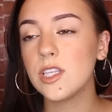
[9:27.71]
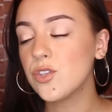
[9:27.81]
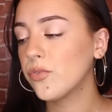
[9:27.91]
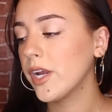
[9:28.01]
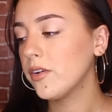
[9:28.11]

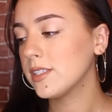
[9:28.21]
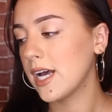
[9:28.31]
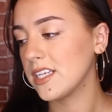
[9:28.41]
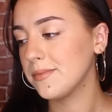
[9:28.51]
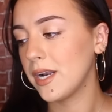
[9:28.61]
This fragrance
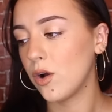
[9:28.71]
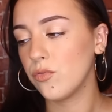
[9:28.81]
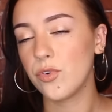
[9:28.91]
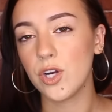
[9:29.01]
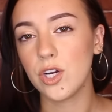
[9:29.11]
has been
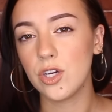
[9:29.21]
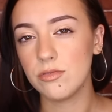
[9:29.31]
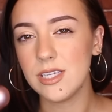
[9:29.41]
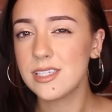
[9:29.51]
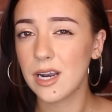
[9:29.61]
out for a
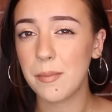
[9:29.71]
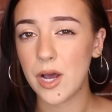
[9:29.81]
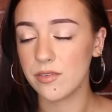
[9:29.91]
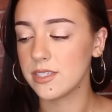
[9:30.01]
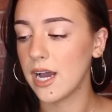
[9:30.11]
decent
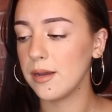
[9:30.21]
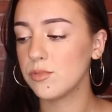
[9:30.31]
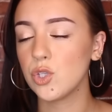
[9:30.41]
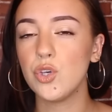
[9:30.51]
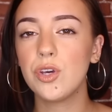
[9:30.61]
amount of time,
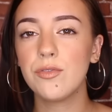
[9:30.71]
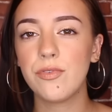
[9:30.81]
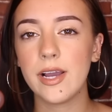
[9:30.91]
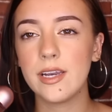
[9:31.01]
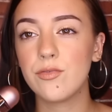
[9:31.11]
so you can
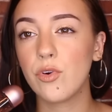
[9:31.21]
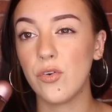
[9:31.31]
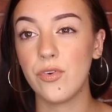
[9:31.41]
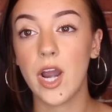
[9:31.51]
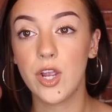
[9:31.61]
find it for
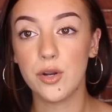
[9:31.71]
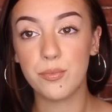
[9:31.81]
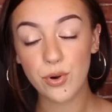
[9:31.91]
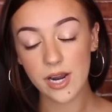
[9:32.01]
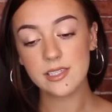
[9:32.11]
a very good
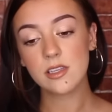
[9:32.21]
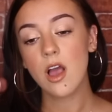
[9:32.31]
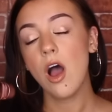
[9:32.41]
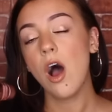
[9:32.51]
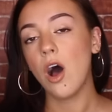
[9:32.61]
price
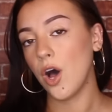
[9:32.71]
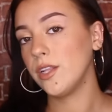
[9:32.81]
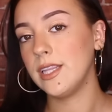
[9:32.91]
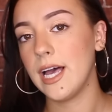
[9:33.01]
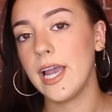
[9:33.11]

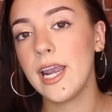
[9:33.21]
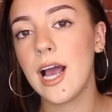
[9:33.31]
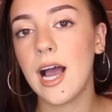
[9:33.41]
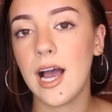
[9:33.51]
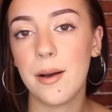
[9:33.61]

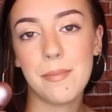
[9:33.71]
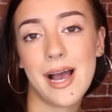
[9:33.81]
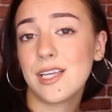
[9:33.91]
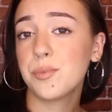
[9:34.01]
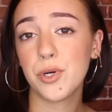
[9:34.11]
online.
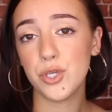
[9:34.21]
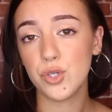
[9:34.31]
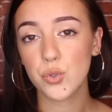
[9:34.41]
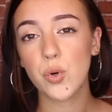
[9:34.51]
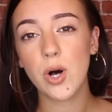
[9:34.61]
As per
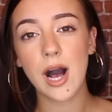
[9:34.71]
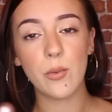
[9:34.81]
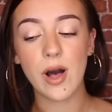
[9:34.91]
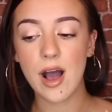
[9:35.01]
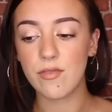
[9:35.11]
usual, I
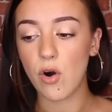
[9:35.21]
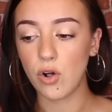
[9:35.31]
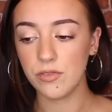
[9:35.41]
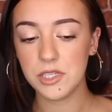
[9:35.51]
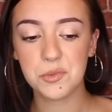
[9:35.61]
will have
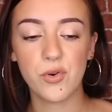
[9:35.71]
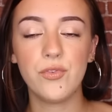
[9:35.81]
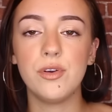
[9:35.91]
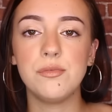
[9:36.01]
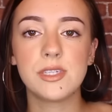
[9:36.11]
all these
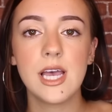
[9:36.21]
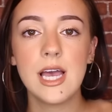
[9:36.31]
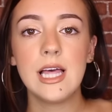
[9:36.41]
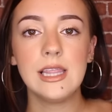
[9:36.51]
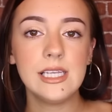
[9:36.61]
perfumes
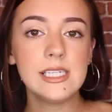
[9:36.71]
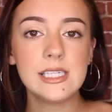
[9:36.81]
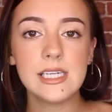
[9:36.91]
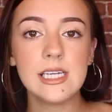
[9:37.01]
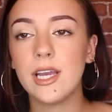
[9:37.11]

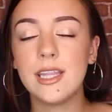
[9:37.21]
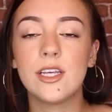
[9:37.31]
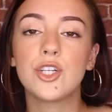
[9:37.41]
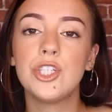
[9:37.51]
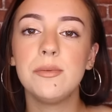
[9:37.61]
listed in
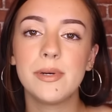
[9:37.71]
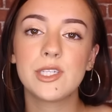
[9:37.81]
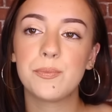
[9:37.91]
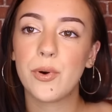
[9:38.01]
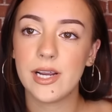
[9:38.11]
their
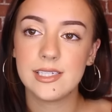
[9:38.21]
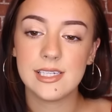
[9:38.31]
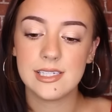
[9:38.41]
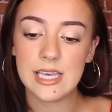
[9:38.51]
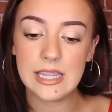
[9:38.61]
cheapest
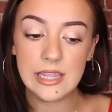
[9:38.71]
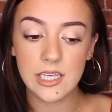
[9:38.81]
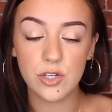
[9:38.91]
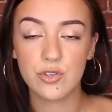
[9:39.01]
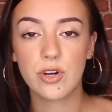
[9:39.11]
prices in
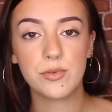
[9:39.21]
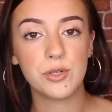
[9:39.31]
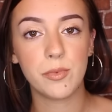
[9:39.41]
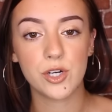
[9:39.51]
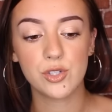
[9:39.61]
the
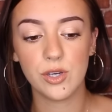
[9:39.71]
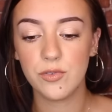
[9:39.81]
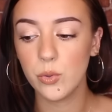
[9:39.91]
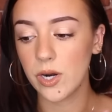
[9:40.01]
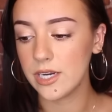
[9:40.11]
description bar, so
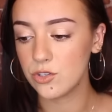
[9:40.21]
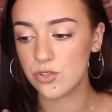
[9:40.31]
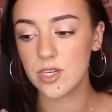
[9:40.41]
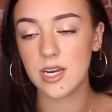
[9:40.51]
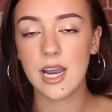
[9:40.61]
if you are
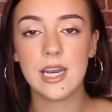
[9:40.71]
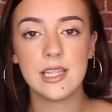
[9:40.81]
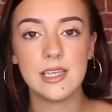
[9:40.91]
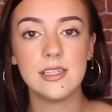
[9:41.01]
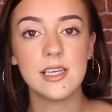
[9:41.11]
interested in any
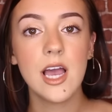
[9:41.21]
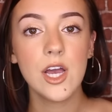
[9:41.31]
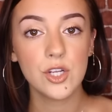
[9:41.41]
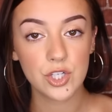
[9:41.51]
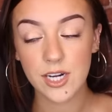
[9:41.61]
of these,
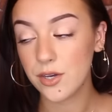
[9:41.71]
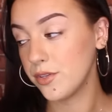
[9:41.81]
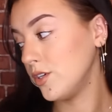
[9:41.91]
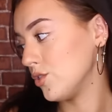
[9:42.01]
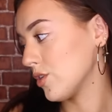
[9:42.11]
check out
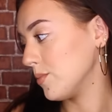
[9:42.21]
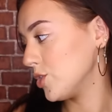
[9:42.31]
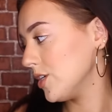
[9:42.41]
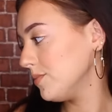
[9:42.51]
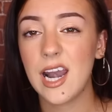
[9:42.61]
the
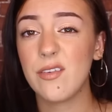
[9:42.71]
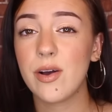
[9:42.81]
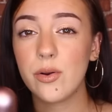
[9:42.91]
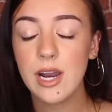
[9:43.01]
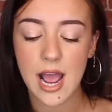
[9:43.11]
description. And I
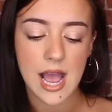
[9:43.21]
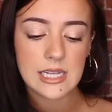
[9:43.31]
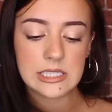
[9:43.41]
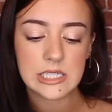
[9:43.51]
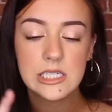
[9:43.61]
found it
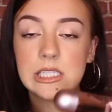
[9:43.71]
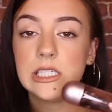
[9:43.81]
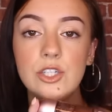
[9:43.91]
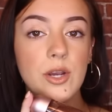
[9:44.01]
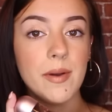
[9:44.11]
at
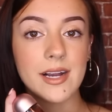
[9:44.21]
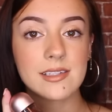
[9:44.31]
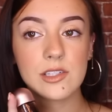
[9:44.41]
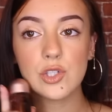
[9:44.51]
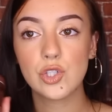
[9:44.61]
TJ
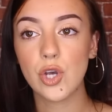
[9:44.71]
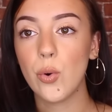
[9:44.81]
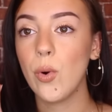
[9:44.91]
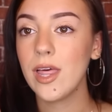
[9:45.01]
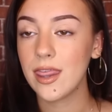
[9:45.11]
Maxx.
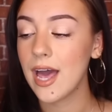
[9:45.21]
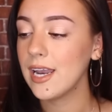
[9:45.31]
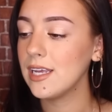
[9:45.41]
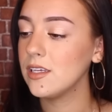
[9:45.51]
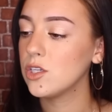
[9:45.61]
So
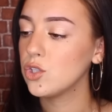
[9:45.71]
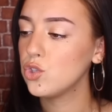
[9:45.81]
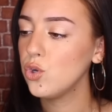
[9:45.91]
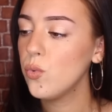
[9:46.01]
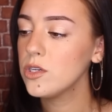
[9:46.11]
that is
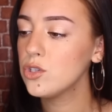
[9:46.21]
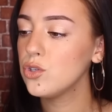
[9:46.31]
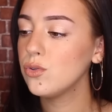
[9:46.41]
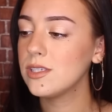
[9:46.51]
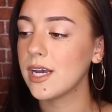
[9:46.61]

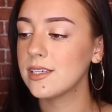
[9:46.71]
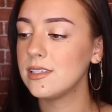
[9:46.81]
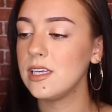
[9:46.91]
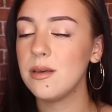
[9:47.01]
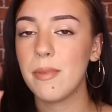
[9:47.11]
212
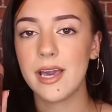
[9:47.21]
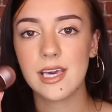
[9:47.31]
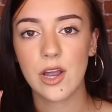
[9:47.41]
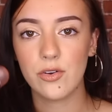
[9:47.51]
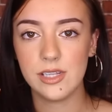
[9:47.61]
Sexy by
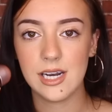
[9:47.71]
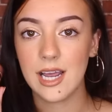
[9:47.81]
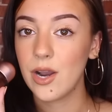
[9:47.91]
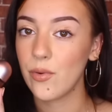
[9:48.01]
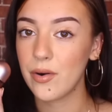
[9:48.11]
Carolina
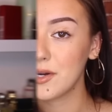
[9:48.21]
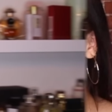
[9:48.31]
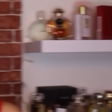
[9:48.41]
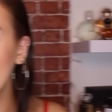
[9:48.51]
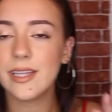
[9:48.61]
Herrera. I'm kind
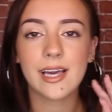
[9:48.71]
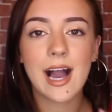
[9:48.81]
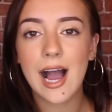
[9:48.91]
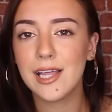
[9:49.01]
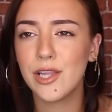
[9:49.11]
of going like
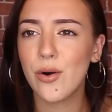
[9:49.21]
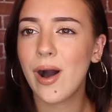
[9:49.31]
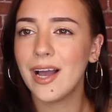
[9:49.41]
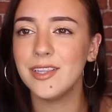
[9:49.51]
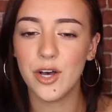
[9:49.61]
high
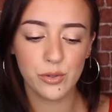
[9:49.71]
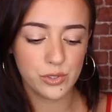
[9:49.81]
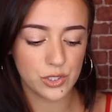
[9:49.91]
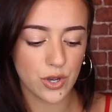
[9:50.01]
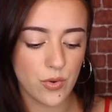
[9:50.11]
low,
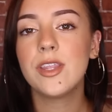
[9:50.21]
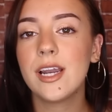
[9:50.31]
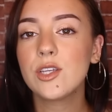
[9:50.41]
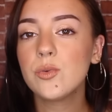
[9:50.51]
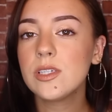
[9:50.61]
so the
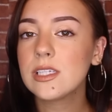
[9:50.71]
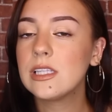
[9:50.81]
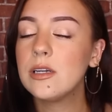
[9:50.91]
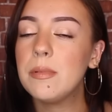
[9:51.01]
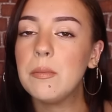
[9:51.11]
next one is a
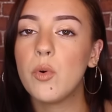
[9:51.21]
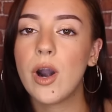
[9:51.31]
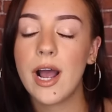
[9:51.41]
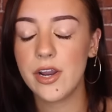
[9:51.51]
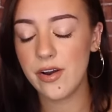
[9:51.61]
little bit more
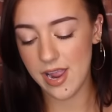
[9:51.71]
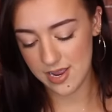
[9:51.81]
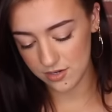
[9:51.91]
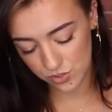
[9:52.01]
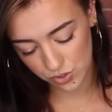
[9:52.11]
higher end.